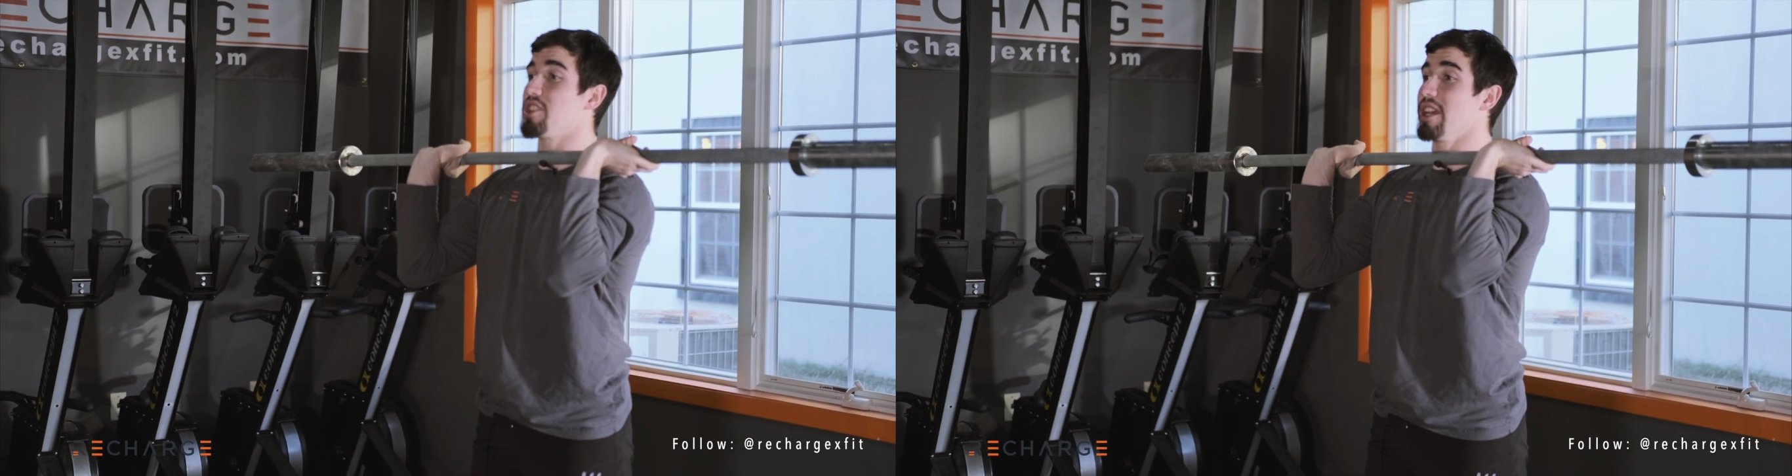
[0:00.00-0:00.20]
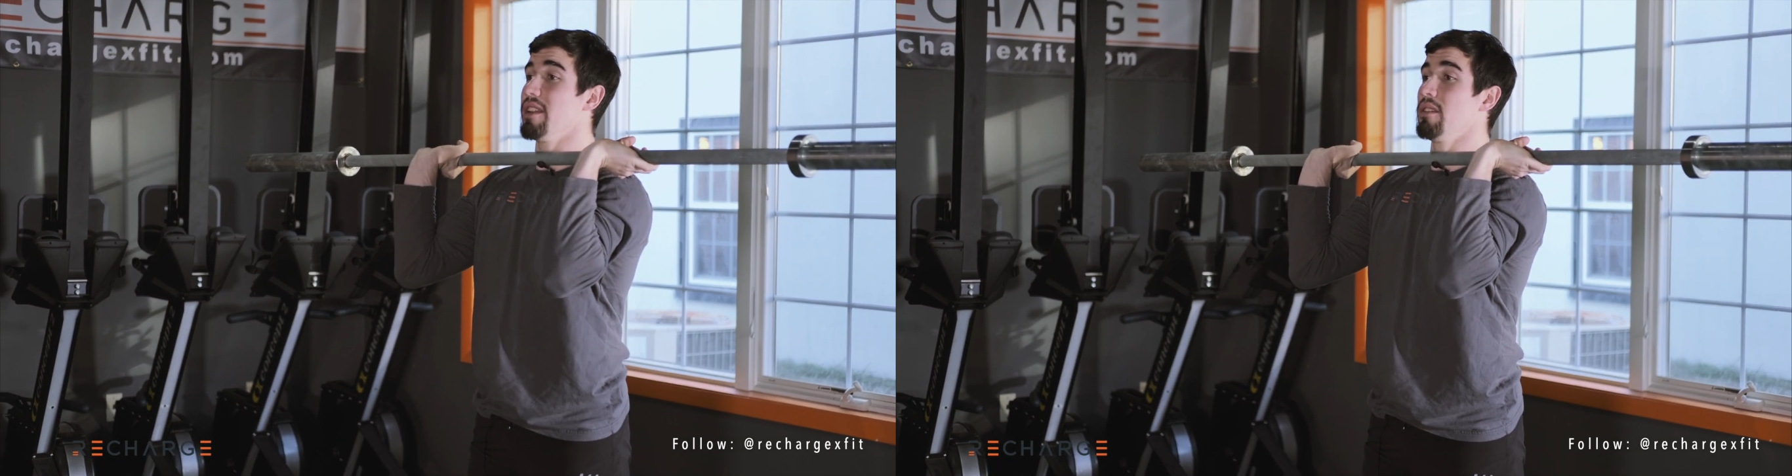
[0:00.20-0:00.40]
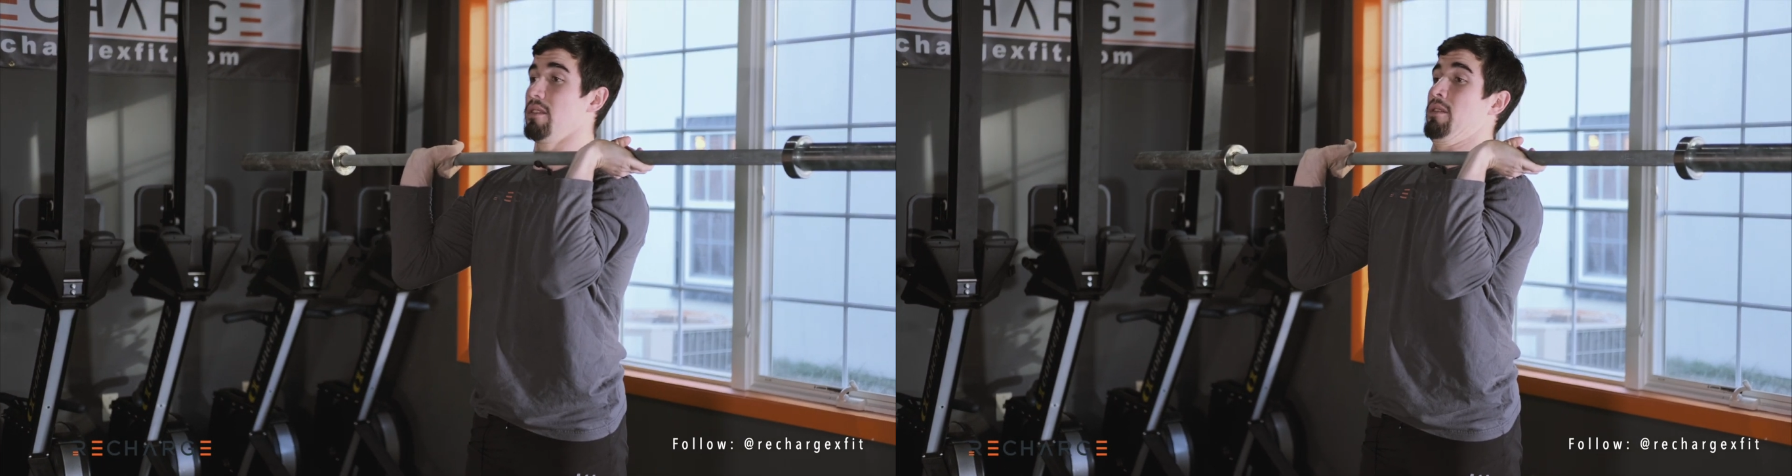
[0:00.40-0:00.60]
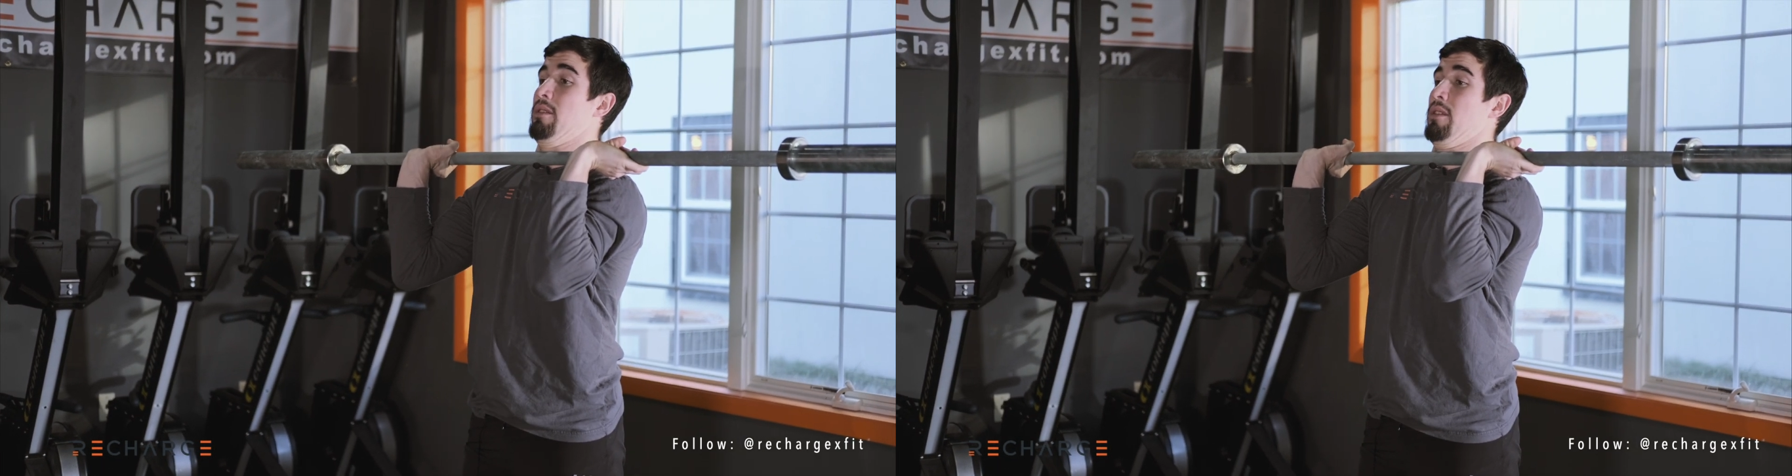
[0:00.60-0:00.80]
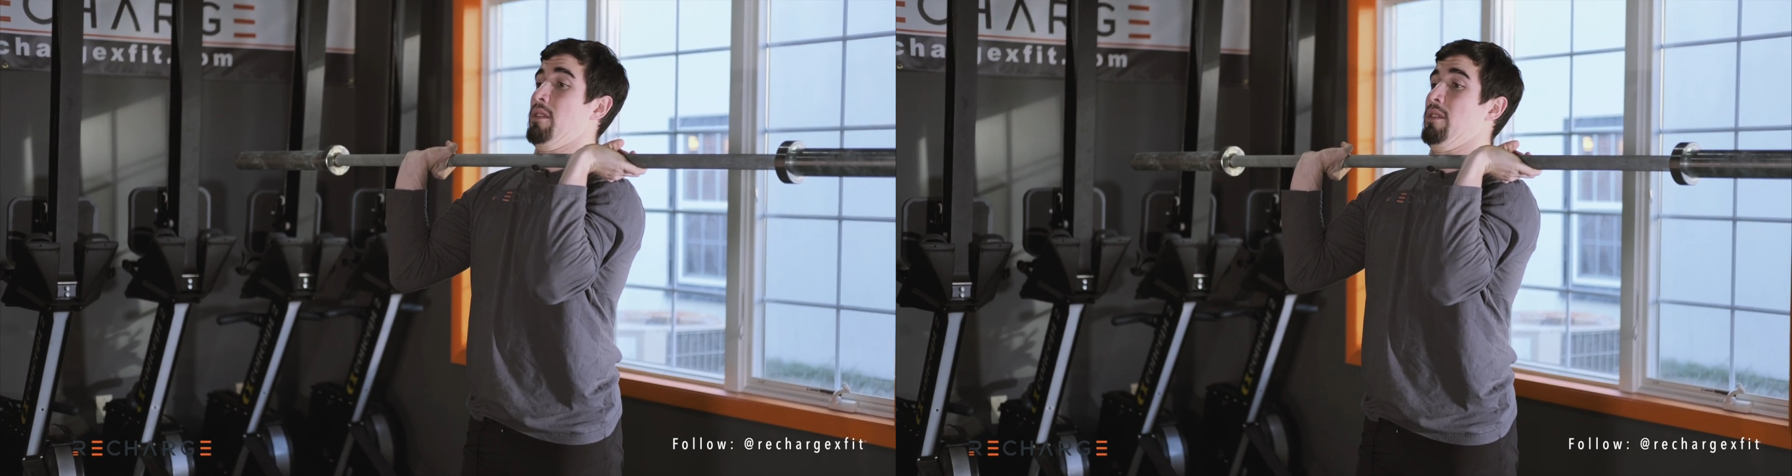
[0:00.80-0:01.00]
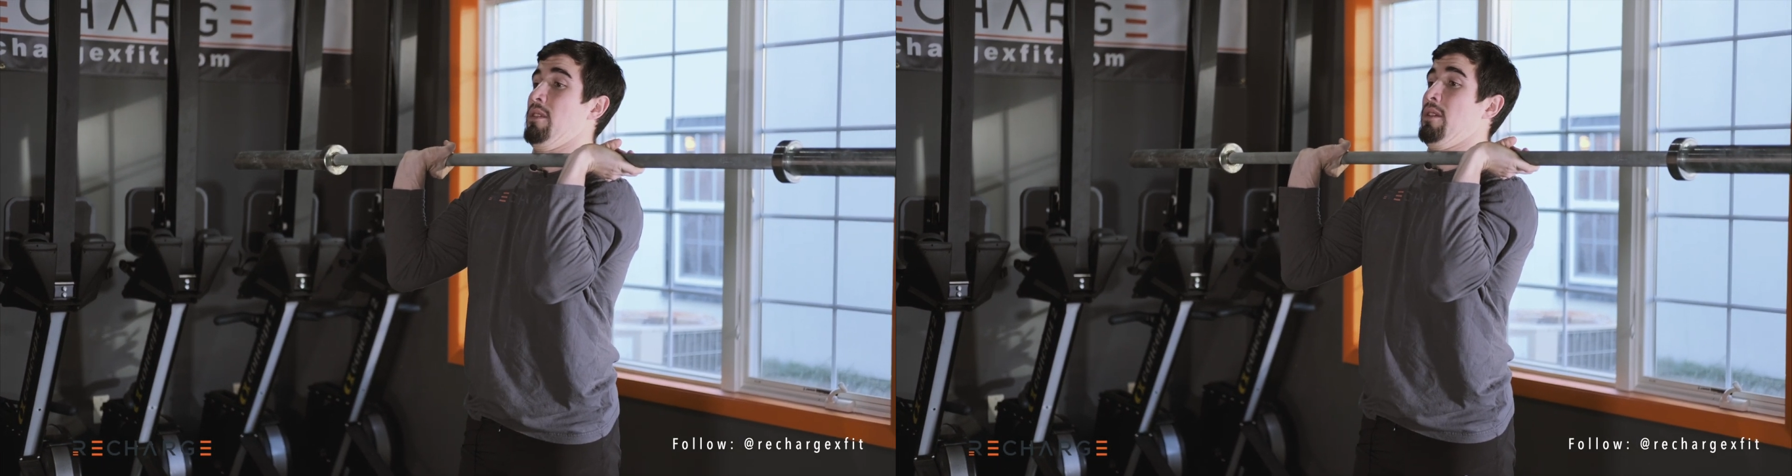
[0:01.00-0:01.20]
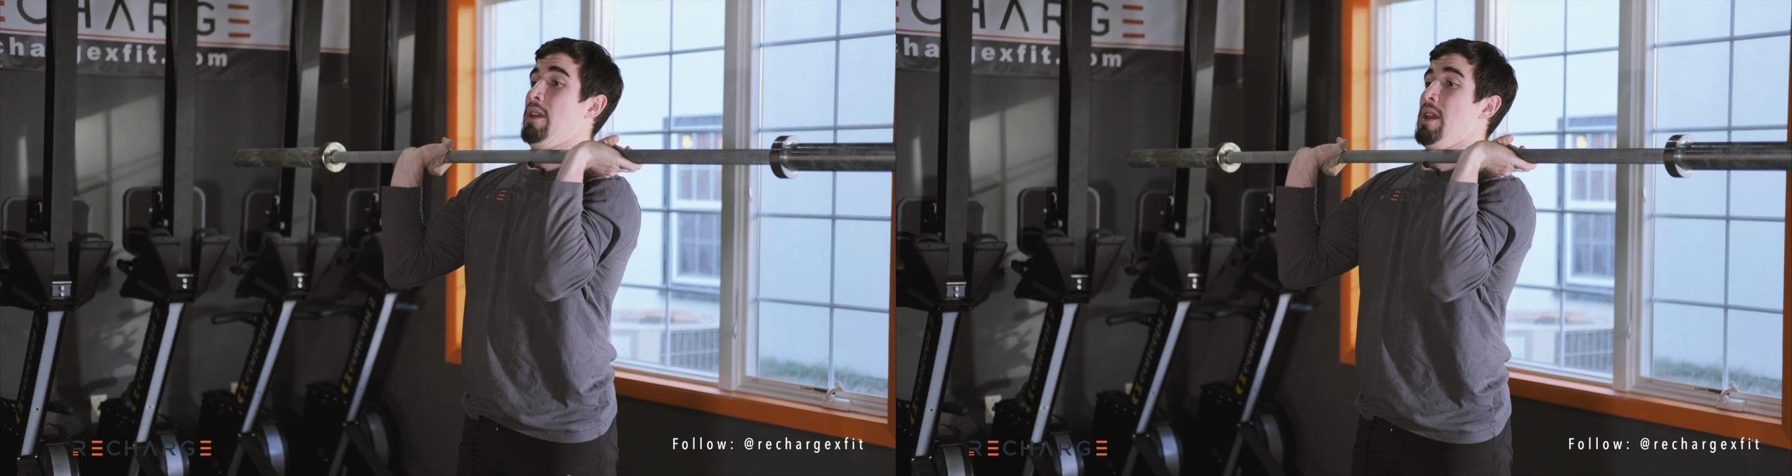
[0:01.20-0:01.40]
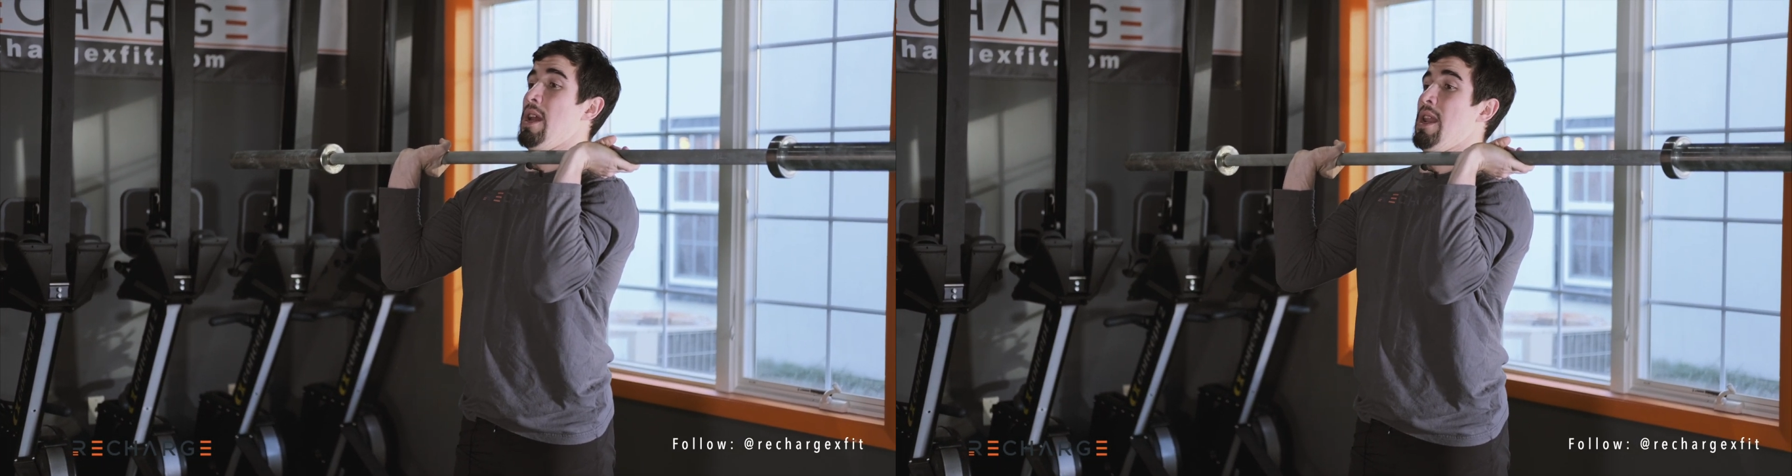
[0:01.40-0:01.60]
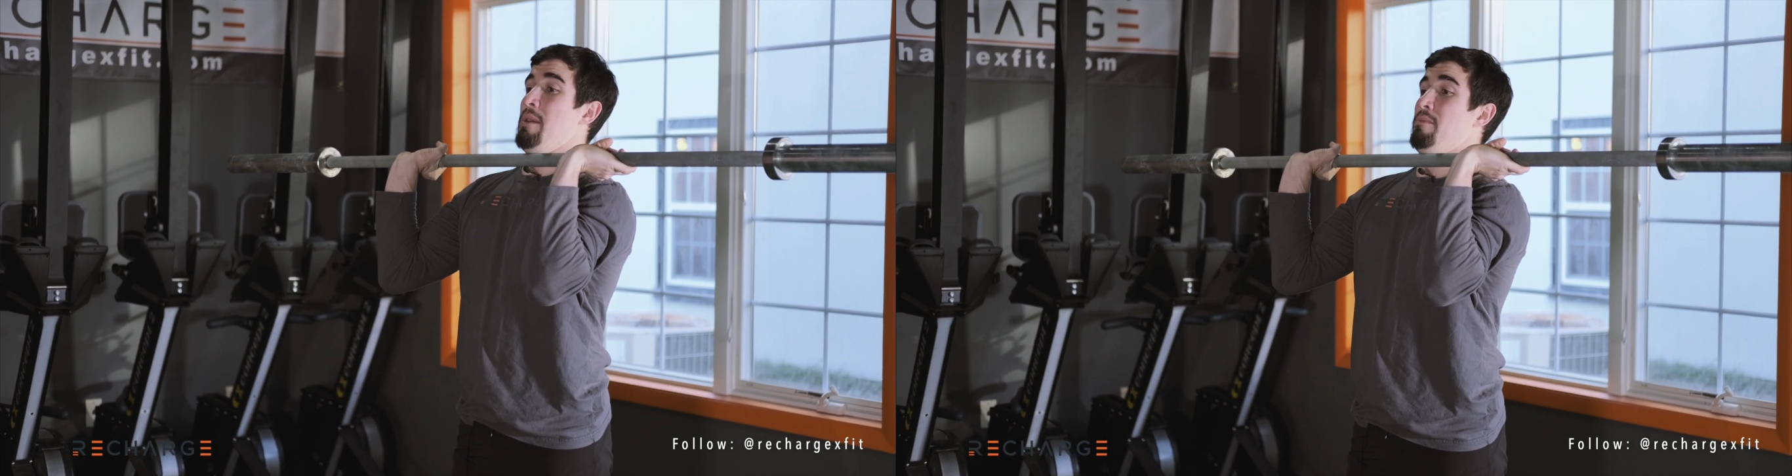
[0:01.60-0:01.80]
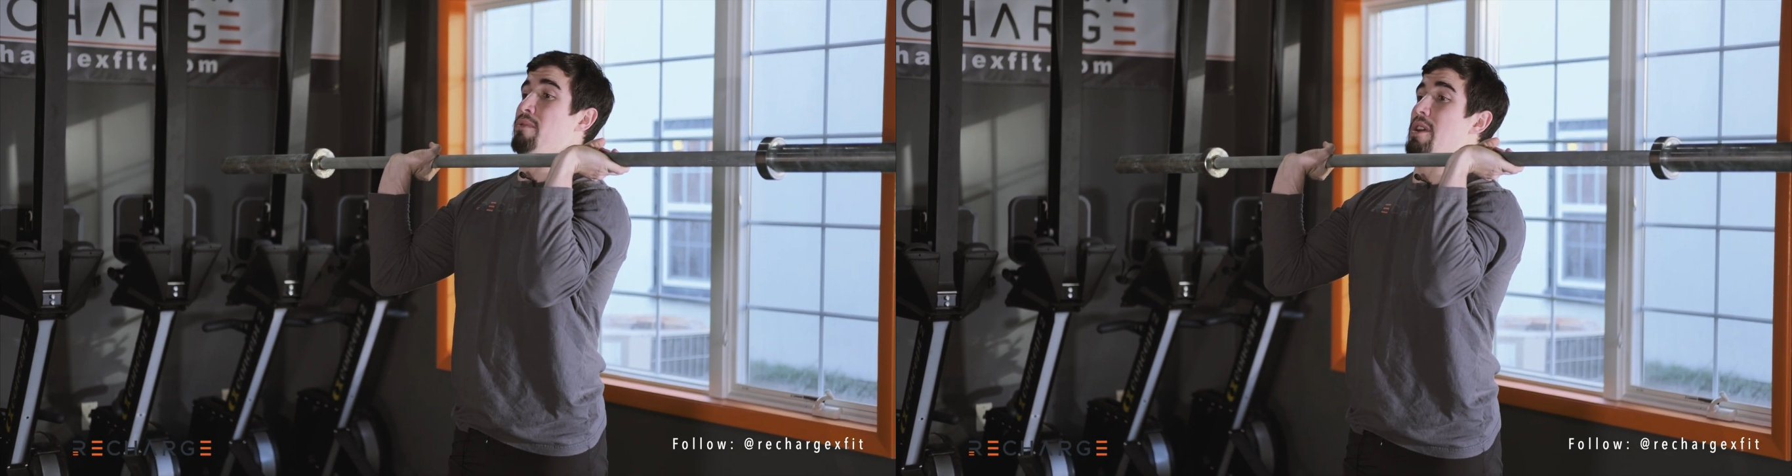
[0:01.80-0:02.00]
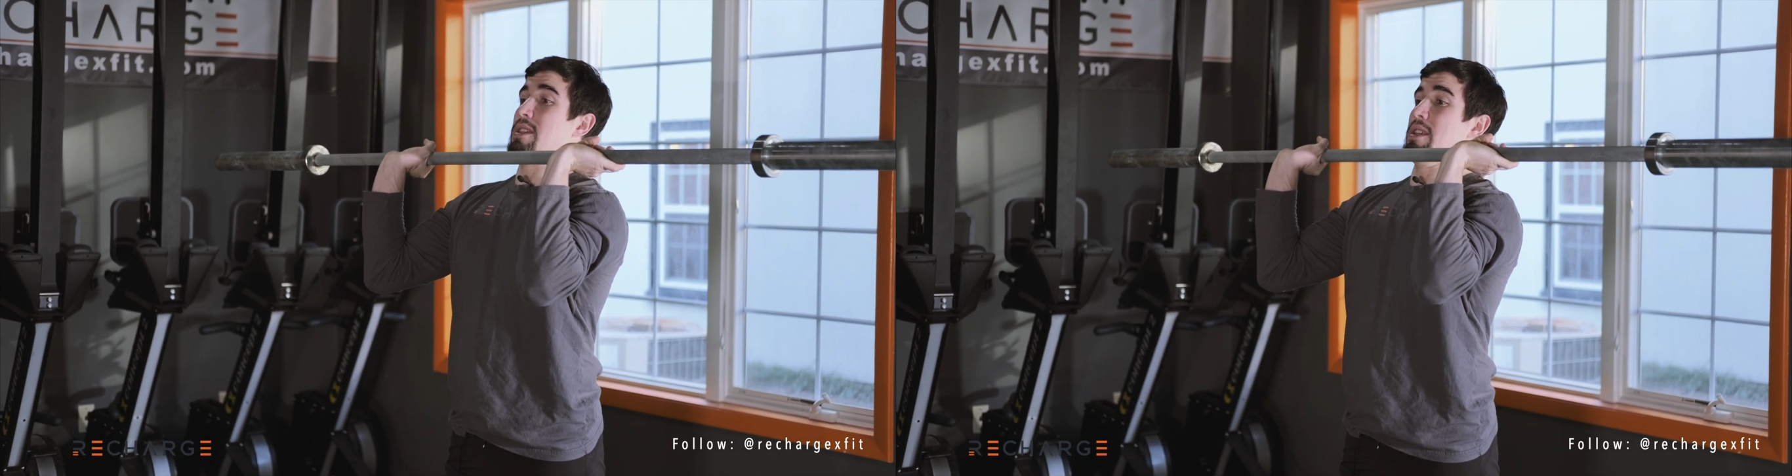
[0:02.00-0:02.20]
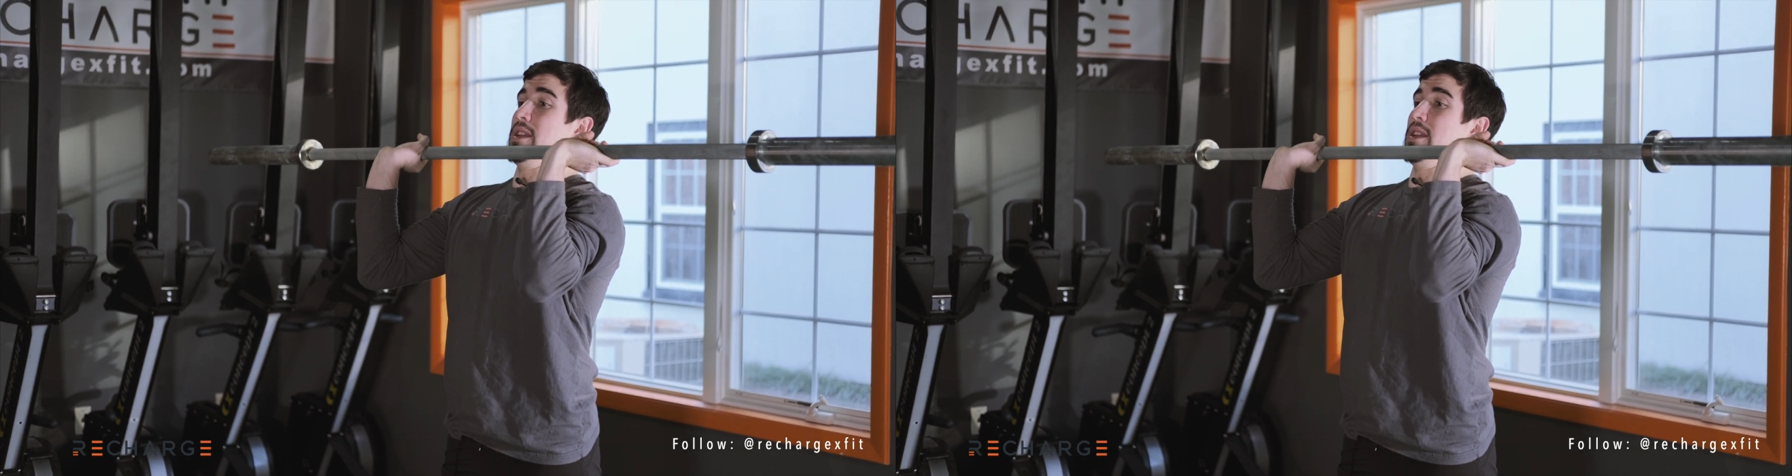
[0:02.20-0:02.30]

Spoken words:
chin, and I'm pressing